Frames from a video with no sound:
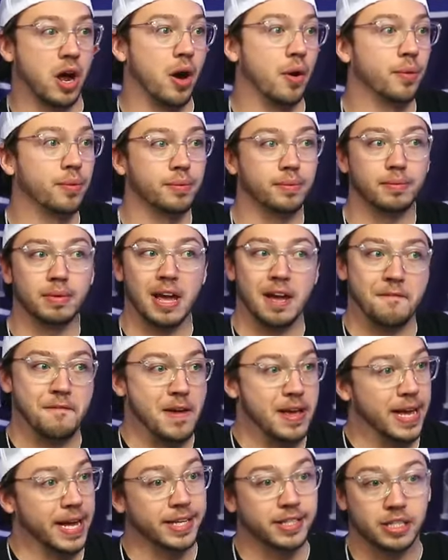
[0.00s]
you know,
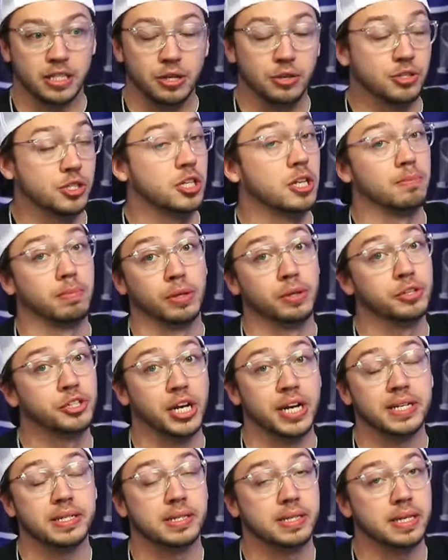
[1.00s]
if he gets used to the
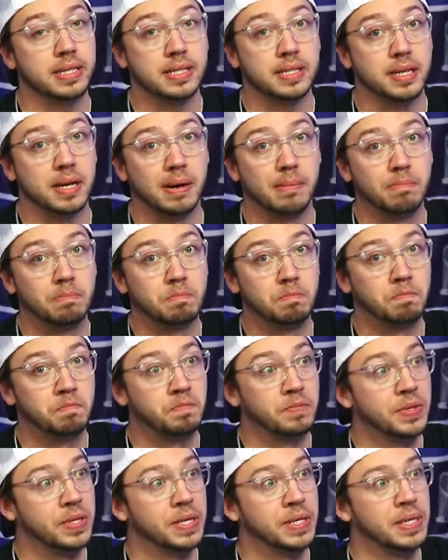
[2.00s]
Blue Jay system,
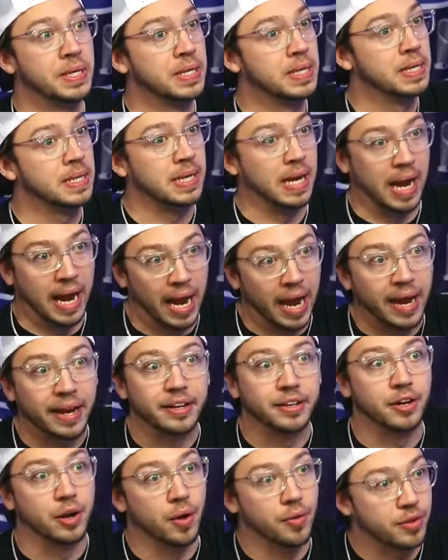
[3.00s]

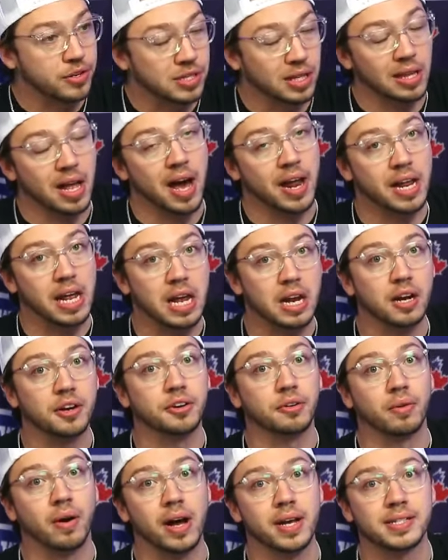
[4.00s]
and, you know, there's a lot of
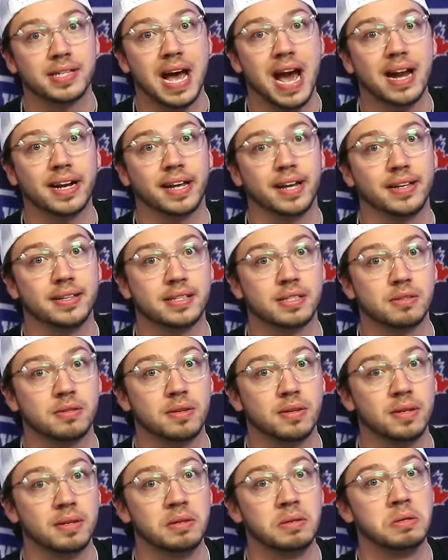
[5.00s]
heat under Ross
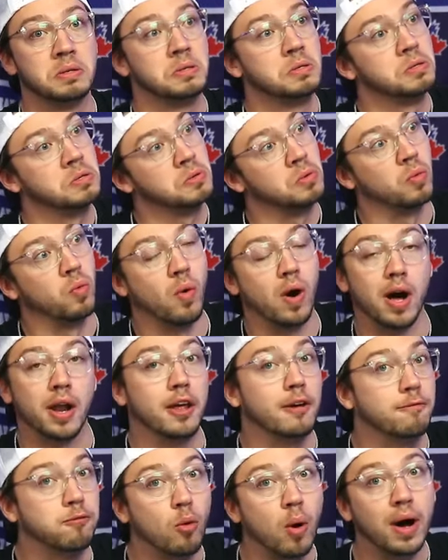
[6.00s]
Atkins,
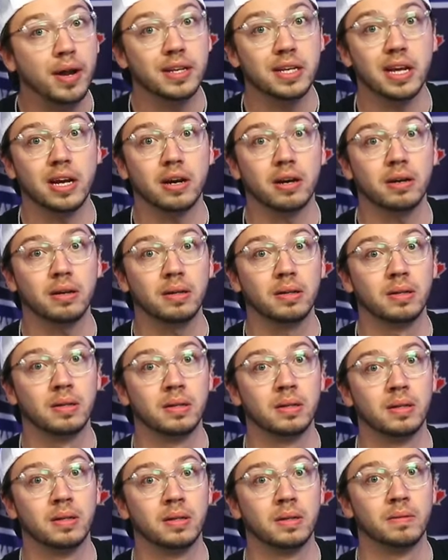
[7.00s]
what if one year
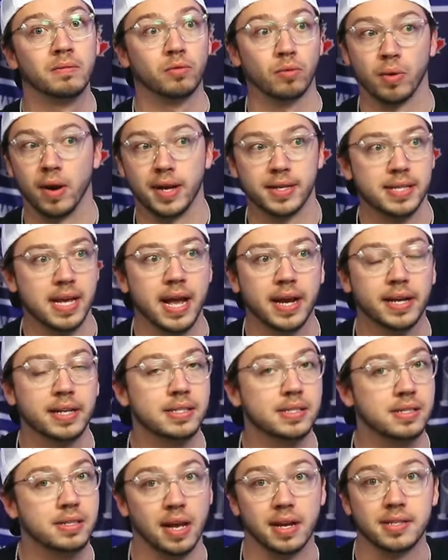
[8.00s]
Ross
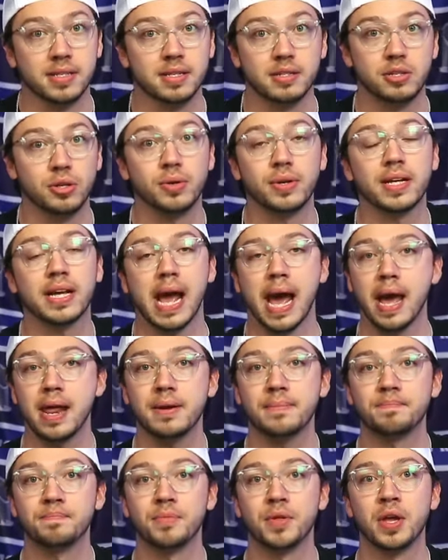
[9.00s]
Atkins doesn't do it
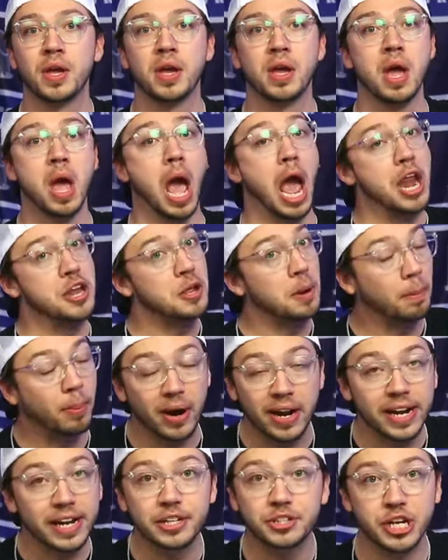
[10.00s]
again, and you
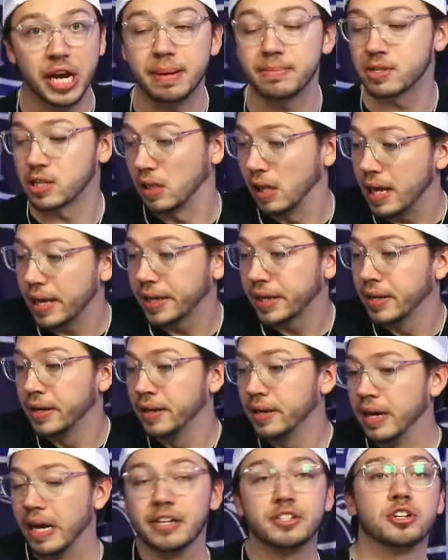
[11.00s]
bring in James
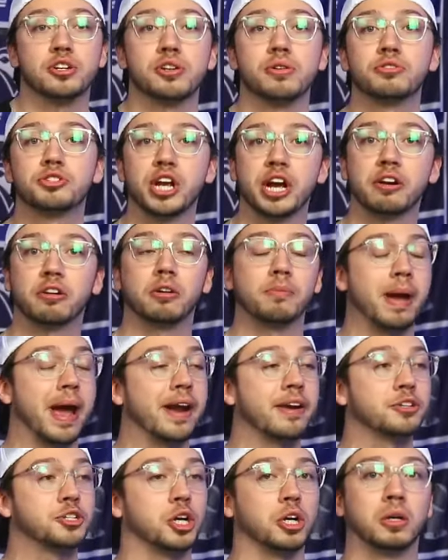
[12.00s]
Click as your new general
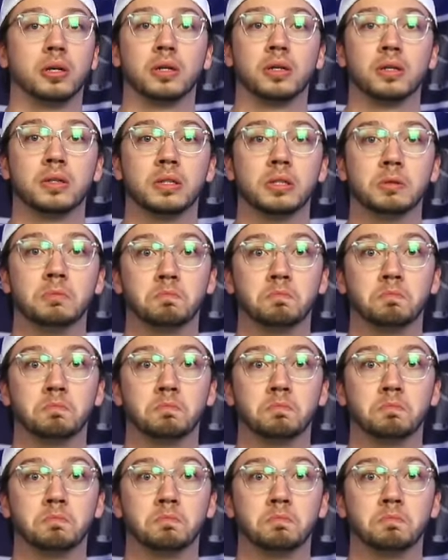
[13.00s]
manager?